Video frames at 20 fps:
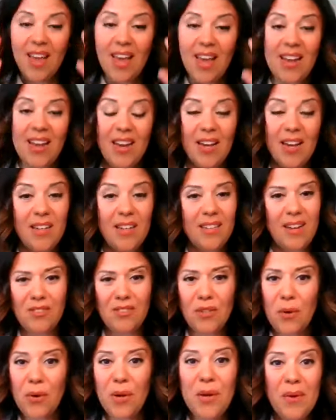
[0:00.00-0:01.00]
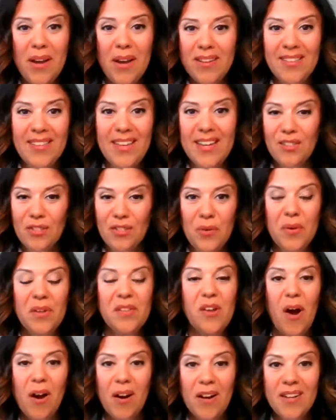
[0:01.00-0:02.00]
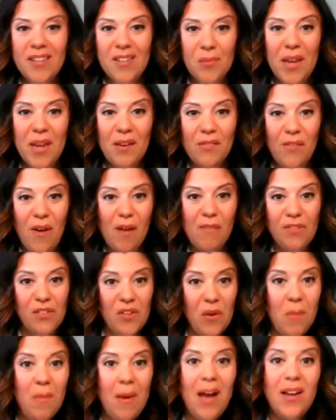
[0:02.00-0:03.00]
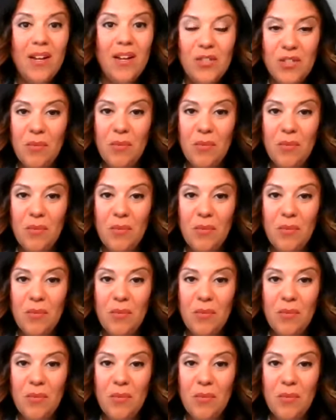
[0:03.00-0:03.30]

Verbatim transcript: and don't you guys think too, as artists, we evolve so much.